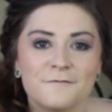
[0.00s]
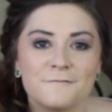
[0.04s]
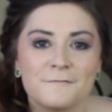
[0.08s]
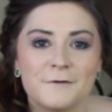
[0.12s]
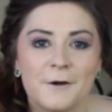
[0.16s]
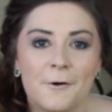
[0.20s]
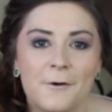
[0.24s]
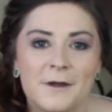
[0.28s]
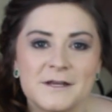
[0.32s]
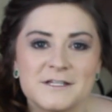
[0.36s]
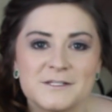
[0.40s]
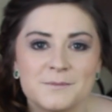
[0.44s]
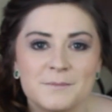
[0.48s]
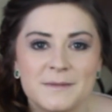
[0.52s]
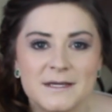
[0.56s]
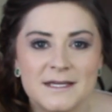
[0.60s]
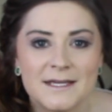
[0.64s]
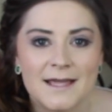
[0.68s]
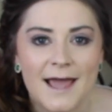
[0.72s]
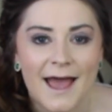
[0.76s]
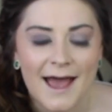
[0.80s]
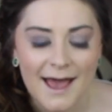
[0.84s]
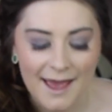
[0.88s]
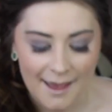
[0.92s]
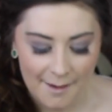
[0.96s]
off, we're going to
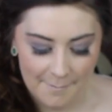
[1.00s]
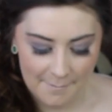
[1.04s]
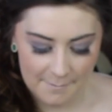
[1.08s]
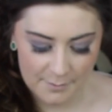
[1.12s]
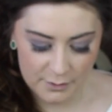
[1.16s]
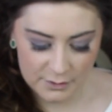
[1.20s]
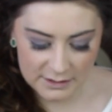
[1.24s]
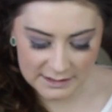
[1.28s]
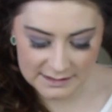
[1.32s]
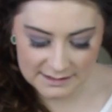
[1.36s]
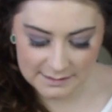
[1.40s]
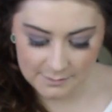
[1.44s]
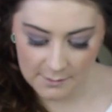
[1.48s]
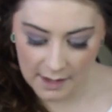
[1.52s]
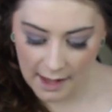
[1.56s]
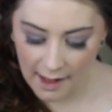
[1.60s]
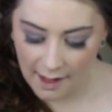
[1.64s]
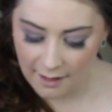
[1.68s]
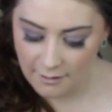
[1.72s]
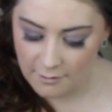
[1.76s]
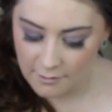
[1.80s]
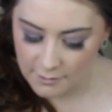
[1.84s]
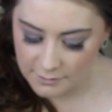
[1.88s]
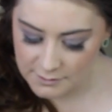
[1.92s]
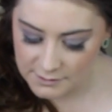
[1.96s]
be putting some
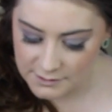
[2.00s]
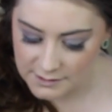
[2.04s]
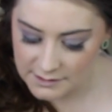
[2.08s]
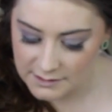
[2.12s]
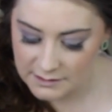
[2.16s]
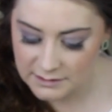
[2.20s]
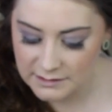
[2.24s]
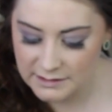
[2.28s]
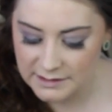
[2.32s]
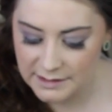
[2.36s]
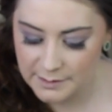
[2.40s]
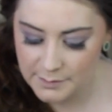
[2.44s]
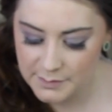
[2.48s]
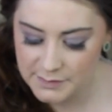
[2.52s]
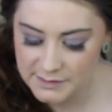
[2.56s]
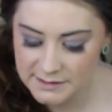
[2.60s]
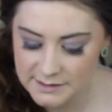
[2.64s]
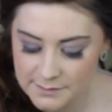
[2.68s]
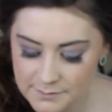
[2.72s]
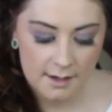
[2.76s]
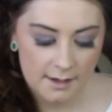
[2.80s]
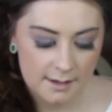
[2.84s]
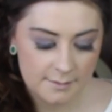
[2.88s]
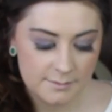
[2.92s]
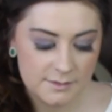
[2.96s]
colour onto the lips.
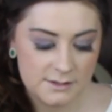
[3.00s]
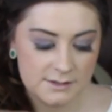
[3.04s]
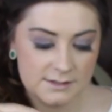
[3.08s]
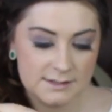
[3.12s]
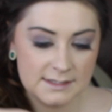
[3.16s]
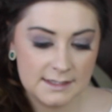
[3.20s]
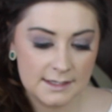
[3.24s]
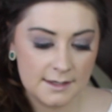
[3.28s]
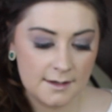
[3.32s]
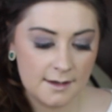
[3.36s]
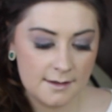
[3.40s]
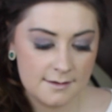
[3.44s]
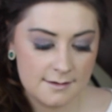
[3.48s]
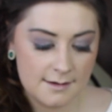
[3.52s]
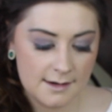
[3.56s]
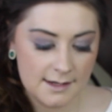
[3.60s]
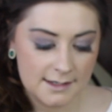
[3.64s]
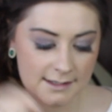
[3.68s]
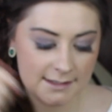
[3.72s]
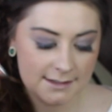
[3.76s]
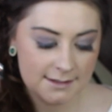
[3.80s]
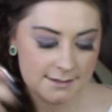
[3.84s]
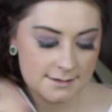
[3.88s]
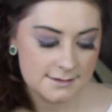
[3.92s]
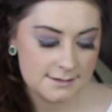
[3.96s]
I'm using
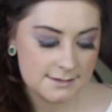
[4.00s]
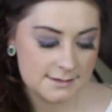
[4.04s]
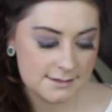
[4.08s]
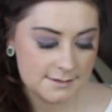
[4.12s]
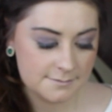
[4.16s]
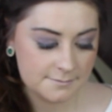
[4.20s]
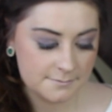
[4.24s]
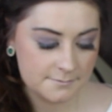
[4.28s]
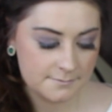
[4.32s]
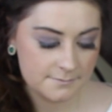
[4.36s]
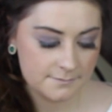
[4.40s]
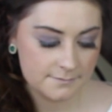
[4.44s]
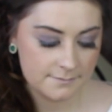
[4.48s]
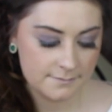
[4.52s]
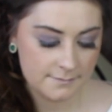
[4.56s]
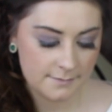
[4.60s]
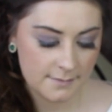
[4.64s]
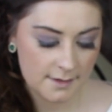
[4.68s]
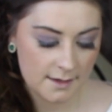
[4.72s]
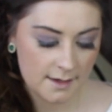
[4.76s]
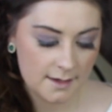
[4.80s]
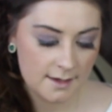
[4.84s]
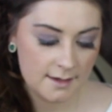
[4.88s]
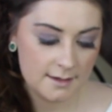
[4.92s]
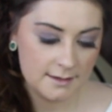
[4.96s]
Nars
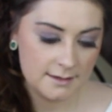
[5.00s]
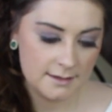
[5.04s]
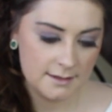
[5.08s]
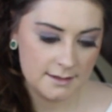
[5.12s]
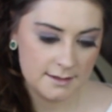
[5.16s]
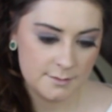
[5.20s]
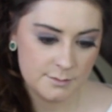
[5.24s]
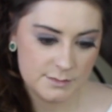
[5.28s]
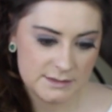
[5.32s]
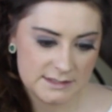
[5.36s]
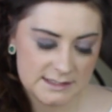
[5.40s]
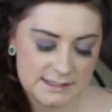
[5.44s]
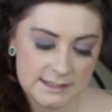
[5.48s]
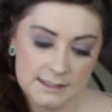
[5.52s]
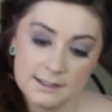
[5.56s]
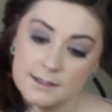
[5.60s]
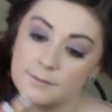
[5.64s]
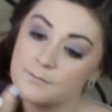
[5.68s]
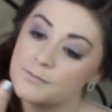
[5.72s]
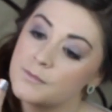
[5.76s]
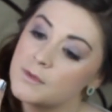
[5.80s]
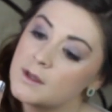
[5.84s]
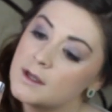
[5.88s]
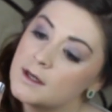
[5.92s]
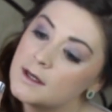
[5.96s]
lipstick
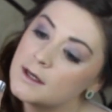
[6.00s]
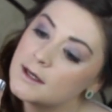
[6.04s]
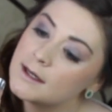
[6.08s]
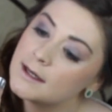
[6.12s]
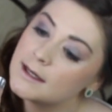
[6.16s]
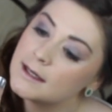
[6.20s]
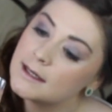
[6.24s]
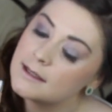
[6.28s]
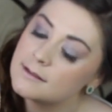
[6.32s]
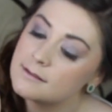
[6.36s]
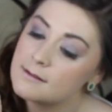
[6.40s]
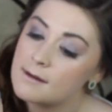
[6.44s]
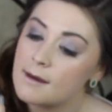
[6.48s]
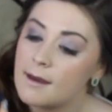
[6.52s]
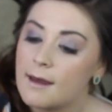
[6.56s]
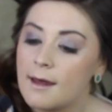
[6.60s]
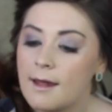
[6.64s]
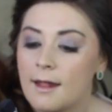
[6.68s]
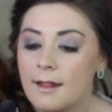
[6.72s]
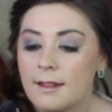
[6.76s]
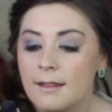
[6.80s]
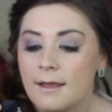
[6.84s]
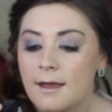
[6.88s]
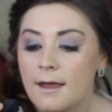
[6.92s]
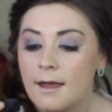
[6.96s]
in the
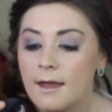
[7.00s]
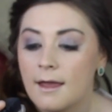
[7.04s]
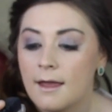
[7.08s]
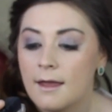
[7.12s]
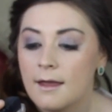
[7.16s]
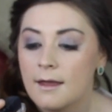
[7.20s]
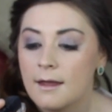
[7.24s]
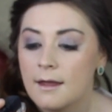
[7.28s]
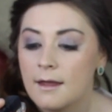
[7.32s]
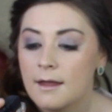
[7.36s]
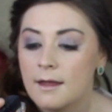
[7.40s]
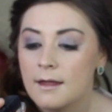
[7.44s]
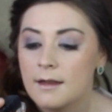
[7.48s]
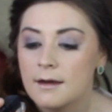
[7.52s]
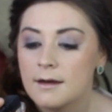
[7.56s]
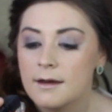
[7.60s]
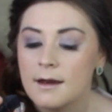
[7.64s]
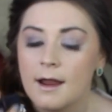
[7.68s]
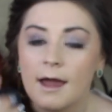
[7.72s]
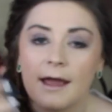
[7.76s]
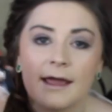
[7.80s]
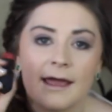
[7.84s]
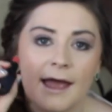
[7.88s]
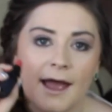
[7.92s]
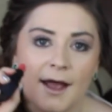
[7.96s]
colour
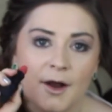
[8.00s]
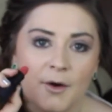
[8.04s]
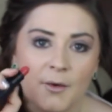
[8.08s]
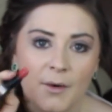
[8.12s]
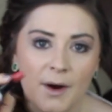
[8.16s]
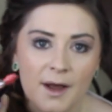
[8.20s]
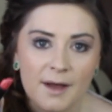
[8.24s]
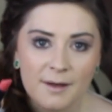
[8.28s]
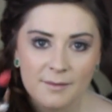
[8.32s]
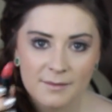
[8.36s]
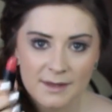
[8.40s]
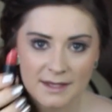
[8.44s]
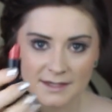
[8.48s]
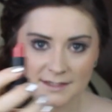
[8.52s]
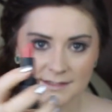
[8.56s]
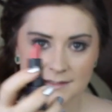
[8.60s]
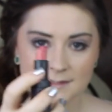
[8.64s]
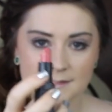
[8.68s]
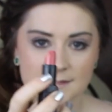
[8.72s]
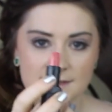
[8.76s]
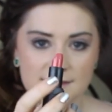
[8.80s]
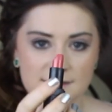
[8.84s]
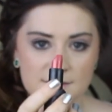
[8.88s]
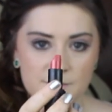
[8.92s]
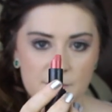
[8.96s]
Niagara, and it's
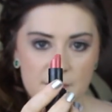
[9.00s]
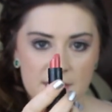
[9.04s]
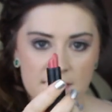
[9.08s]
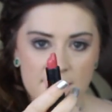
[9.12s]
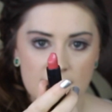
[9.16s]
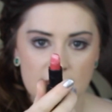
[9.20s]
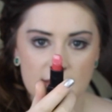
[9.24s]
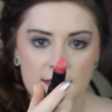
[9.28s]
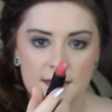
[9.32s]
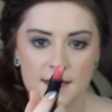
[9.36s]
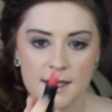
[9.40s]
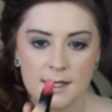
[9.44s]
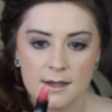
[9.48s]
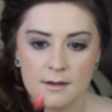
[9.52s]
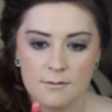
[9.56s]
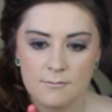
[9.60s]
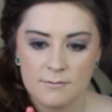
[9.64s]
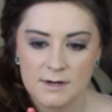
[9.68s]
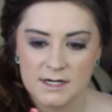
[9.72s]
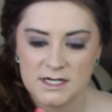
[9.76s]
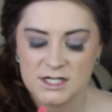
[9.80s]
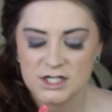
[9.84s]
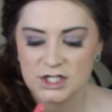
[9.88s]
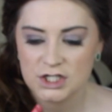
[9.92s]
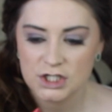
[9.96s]
this pinky
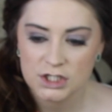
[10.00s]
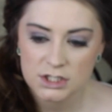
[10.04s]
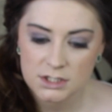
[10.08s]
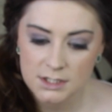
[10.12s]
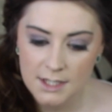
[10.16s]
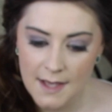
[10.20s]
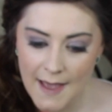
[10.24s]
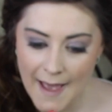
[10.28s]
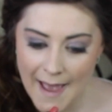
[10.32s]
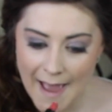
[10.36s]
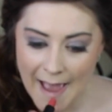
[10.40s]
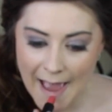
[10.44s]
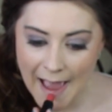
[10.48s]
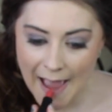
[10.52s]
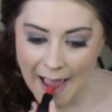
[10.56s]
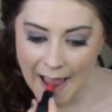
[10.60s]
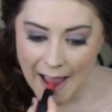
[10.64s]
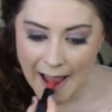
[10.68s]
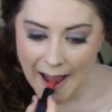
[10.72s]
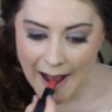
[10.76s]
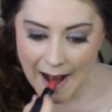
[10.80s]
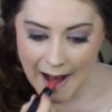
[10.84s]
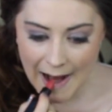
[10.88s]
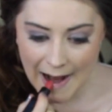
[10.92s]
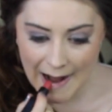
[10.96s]
reddish
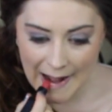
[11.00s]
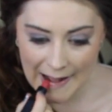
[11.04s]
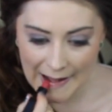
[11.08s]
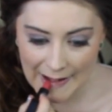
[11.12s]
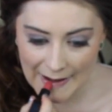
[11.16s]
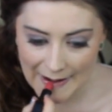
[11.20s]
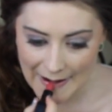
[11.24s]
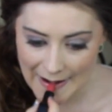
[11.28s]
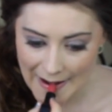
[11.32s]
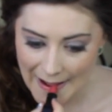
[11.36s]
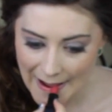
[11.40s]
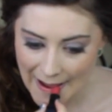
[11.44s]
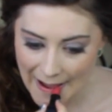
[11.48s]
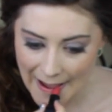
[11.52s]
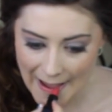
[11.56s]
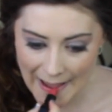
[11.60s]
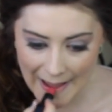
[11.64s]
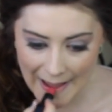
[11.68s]
colour.